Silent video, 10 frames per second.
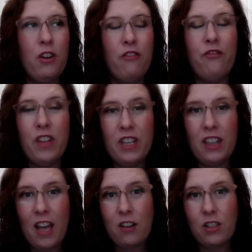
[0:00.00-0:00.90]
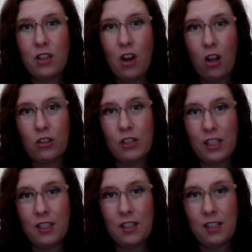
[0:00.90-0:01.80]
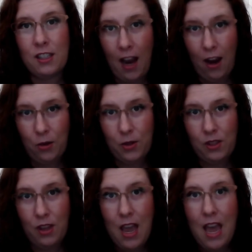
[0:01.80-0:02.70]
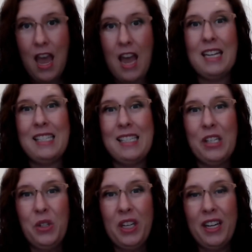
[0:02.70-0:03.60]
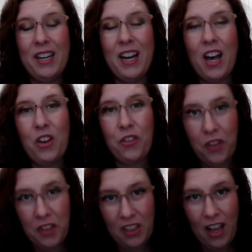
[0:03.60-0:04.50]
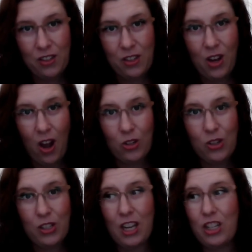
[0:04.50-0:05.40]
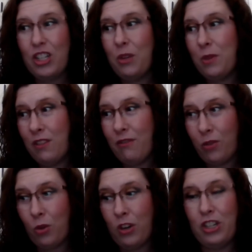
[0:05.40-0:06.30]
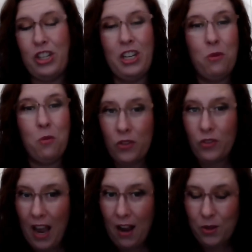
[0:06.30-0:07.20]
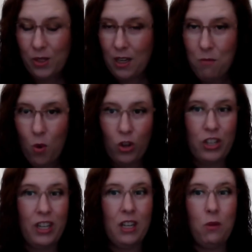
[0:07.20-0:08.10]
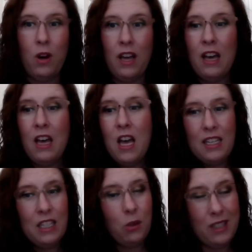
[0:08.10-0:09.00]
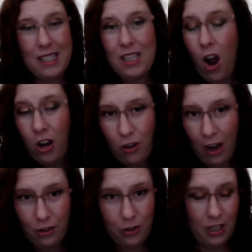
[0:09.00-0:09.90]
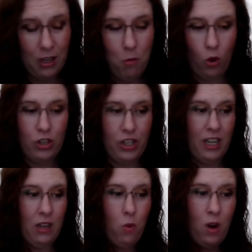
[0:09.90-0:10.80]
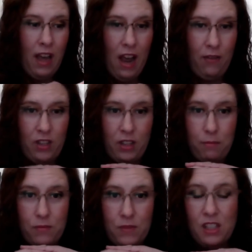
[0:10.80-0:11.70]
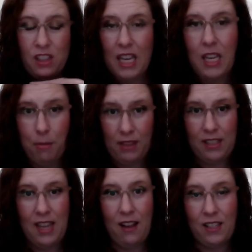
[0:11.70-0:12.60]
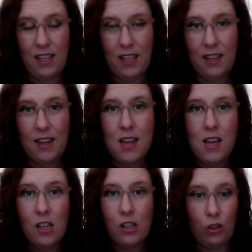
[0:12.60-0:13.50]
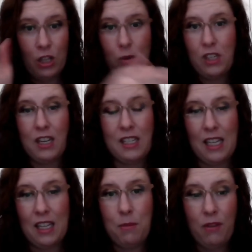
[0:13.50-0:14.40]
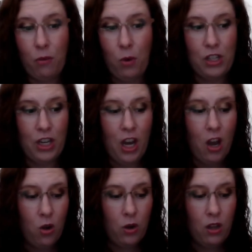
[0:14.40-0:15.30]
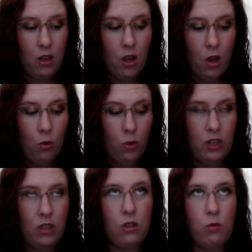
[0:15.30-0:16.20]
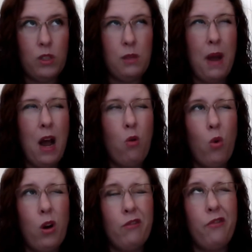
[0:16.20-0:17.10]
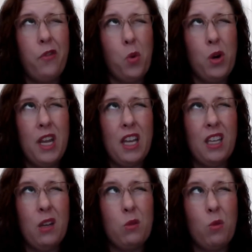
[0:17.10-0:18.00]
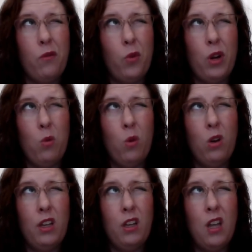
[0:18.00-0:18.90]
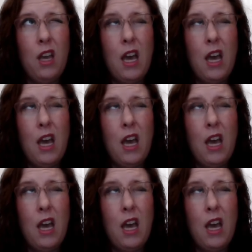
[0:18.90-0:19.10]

put fifty thousand dollars into this house, and it still needed another fifty thousand dollars. And she was in Florida. She didn't want the house anymore. She didn't want to deal with these contractors anymore. She didn't want to have to think about this house again. So she was mm-hmm. going to sell it to me for what she owed, which was about one forty. I think it was one forty-one.